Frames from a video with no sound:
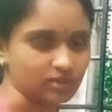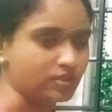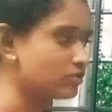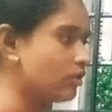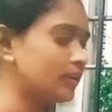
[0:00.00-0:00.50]
He
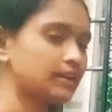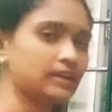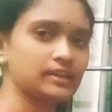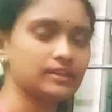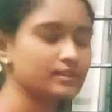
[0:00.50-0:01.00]
is not like
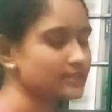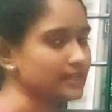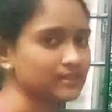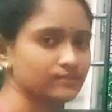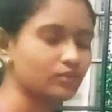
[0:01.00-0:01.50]
in a
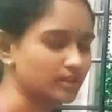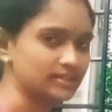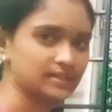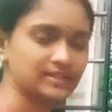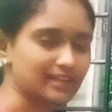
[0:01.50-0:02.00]
science,
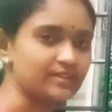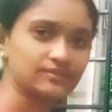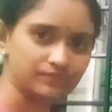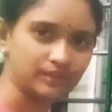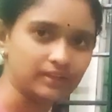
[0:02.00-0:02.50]
forensic science
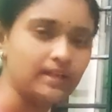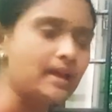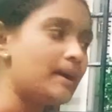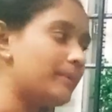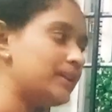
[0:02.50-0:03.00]
field,
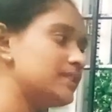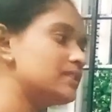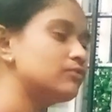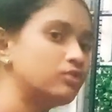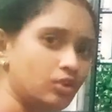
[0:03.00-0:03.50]
but he is a
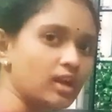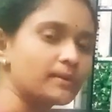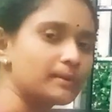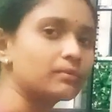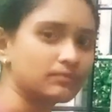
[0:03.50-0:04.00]
lawyer
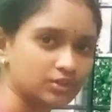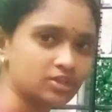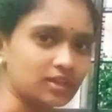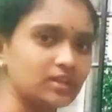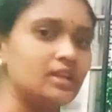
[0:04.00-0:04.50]
by
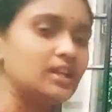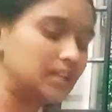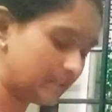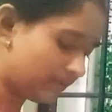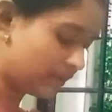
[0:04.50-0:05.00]
profession,
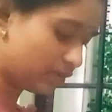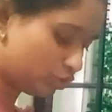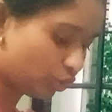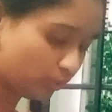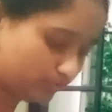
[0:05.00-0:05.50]
even
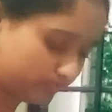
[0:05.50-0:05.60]
though